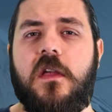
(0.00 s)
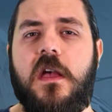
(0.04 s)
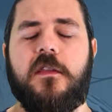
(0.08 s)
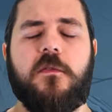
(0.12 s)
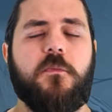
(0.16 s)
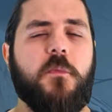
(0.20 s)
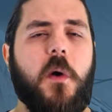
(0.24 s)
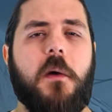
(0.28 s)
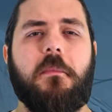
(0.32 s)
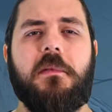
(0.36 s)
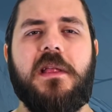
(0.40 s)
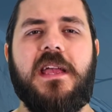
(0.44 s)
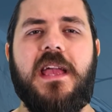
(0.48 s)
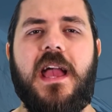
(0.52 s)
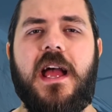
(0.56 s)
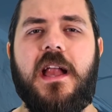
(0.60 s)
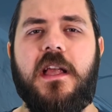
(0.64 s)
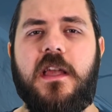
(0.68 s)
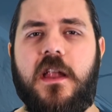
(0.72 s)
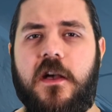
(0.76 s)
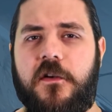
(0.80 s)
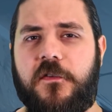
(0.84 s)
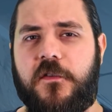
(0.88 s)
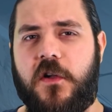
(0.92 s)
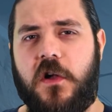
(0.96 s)
there's probably
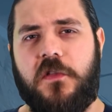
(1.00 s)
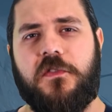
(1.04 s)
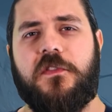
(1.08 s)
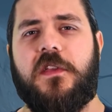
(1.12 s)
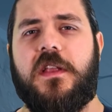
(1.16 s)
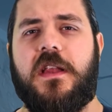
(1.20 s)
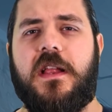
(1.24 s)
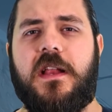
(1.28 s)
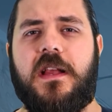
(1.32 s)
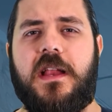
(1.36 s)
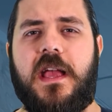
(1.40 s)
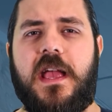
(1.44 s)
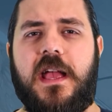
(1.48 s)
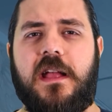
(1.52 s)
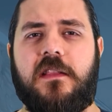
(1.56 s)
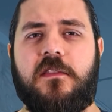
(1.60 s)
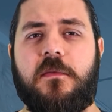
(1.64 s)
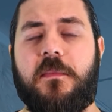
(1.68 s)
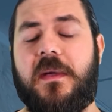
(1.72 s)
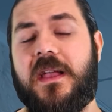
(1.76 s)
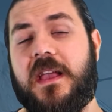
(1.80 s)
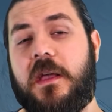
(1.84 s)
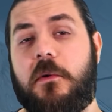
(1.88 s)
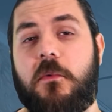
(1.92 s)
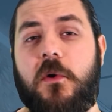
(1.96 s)
enough content in here to
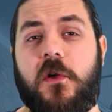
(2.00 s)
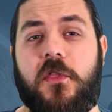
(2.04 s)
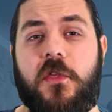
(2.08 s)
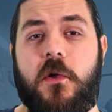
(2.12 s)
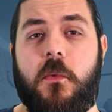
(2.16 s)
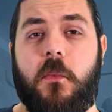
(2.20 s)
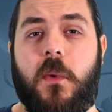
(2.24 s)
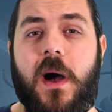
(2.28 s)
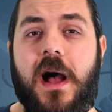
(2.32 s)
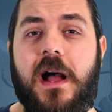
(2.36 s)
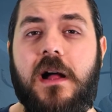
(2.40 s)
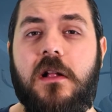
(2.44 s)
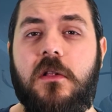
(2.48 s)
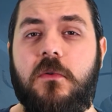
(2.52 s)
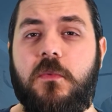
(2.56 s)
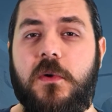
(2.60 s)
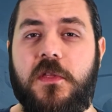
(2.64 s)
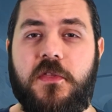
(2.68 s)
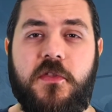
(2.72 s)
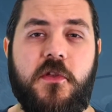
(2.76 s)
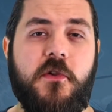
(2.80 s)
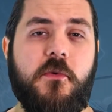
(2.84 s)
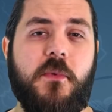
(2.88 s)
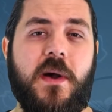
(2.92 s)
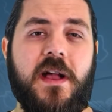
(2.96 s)
make it worth your while,
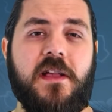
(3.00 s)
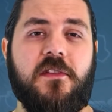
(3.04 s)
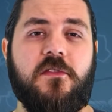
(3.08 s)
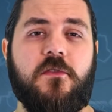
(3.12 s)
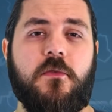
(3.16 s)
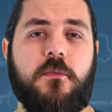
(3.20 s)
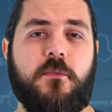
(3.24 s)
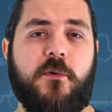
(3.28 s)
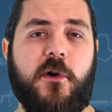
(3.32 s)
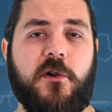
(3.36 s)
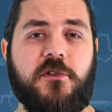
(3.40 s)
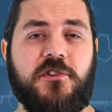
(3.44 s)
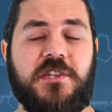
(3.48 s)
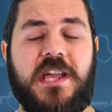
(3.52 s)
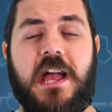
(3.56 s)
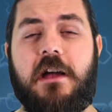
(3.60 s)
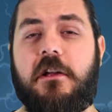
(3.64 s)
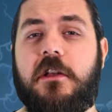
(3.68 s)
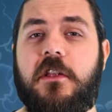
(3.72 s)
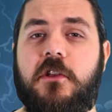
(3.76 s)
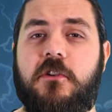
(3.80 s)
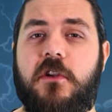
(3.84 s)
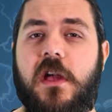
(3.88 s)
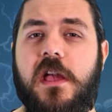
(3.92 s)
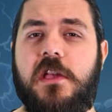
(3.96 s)
with new ways to approach
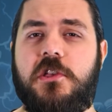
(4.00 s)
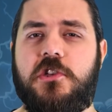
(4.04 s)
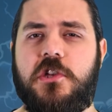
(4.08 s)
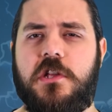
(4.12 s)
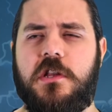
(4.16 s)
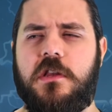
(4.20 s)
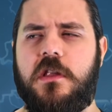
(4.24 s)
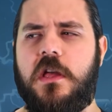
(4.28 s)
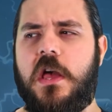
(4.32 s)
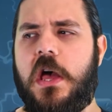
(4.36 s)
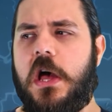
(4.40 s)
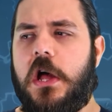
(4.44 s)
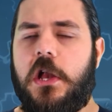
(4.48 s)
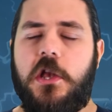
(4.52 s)
character creation,